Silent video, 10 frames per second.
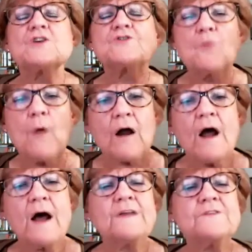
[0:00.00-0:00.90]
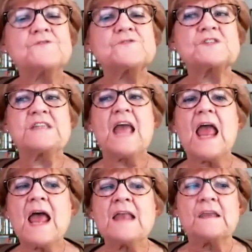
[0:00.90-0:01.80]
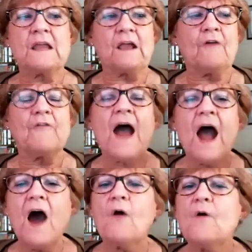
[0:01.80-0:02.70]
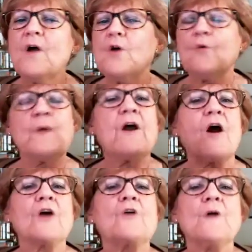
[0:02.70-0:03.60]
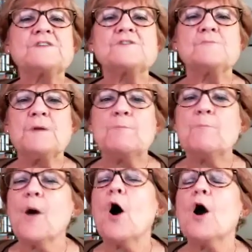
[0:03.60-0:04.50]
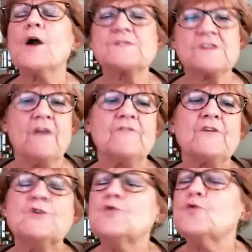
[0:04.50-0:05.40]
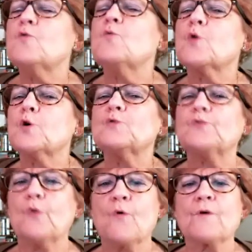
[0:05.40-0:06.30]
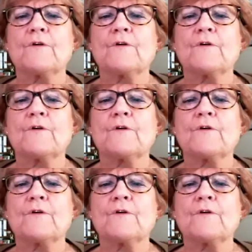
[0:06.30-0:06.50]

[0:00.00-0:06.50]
to our understanding of how we are going to be part of a new world order